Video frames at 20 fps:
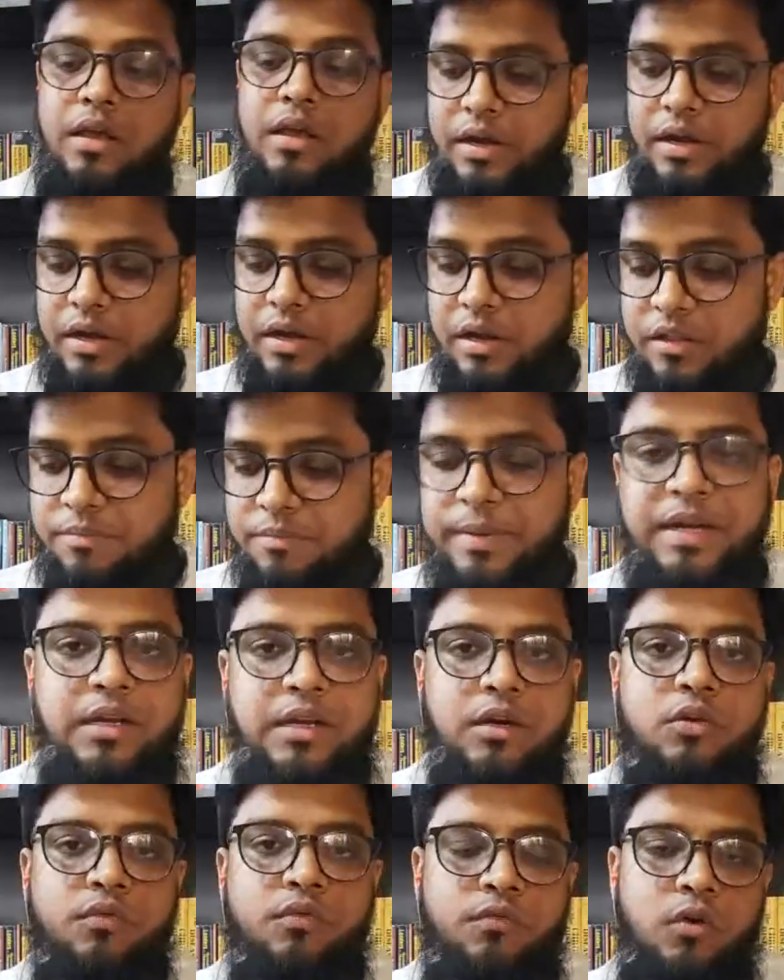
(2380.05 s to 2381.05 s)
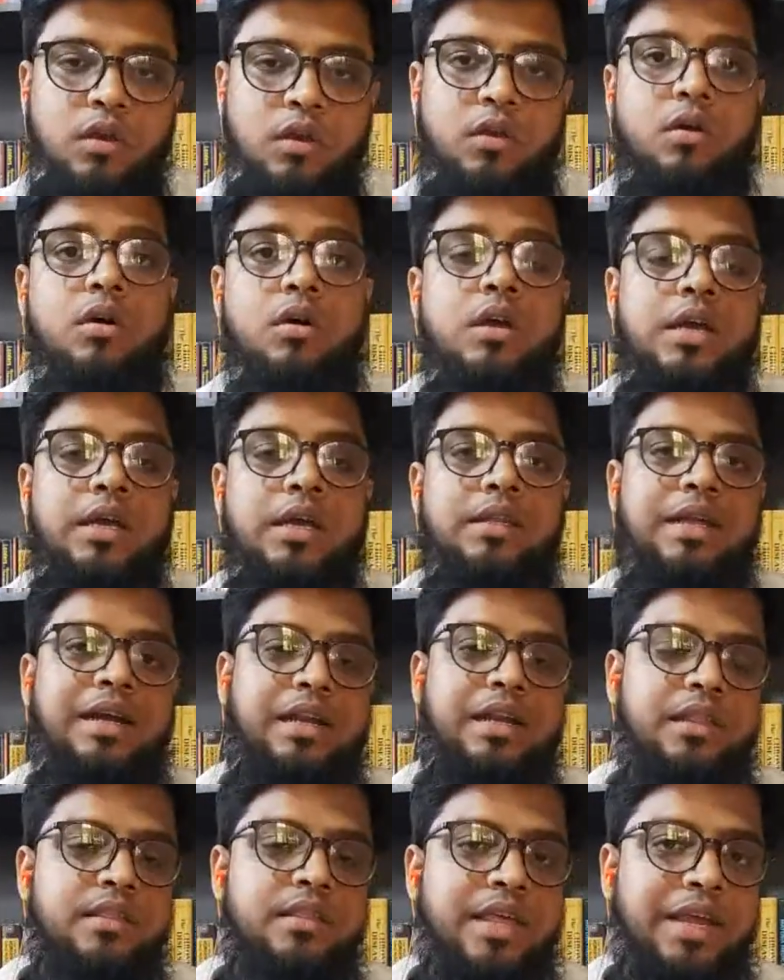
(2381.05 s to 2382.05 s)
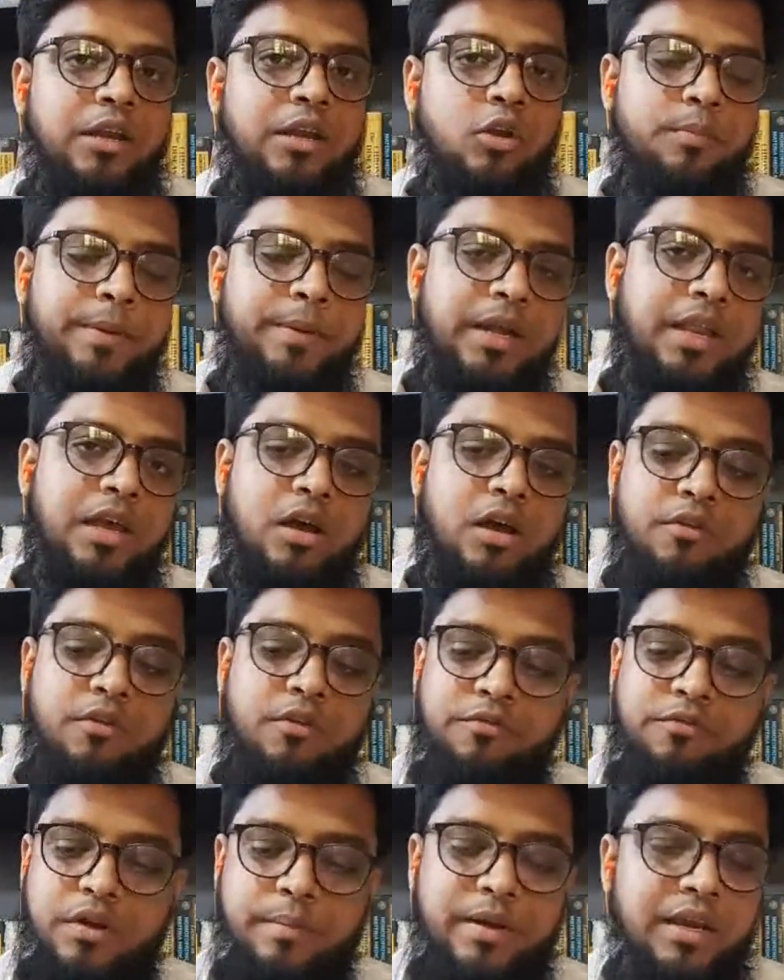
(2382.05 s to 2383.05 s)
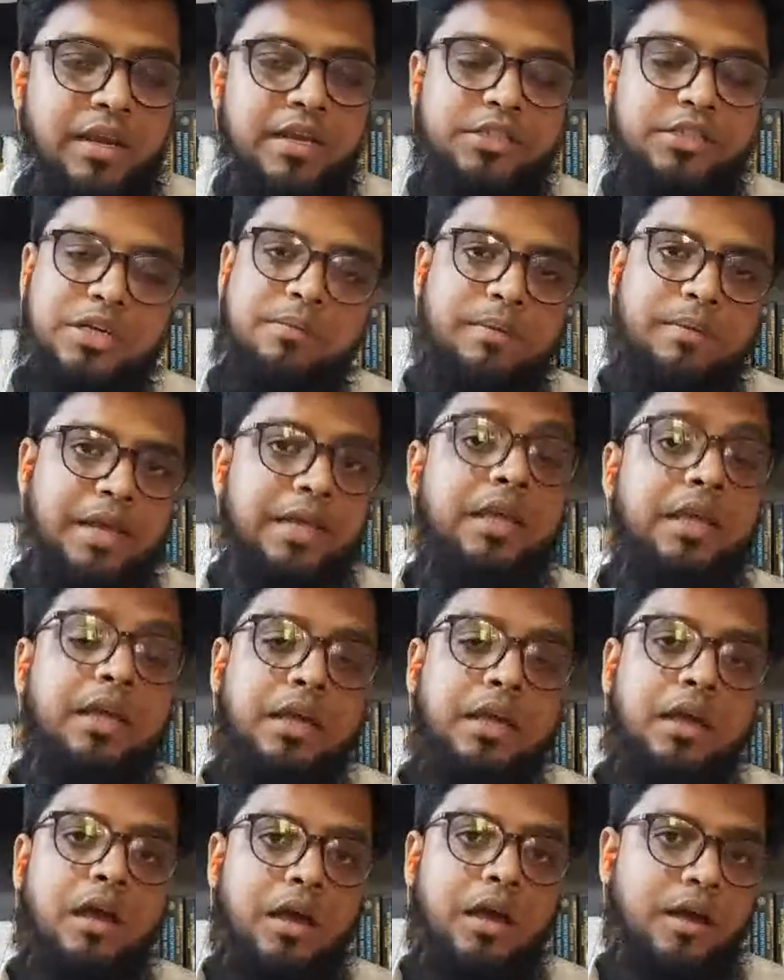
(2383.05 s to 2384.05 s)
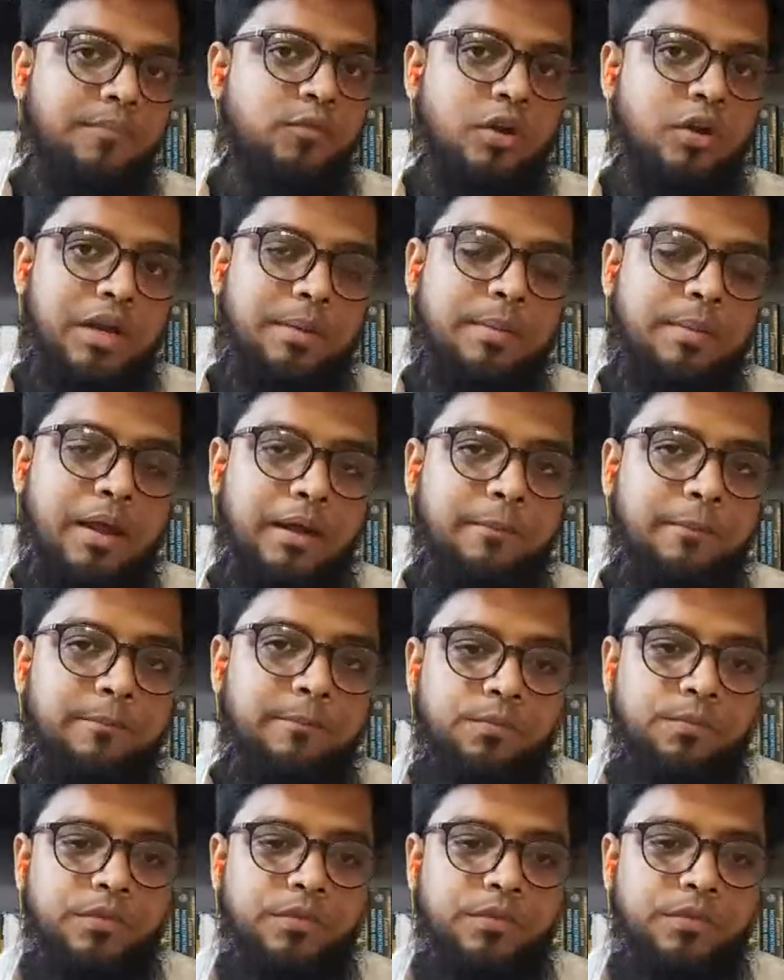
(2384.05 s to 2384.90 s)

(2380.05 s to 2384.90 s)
it is better to follow that Encyclopedia of Remedy Relation by Abdur Rahman.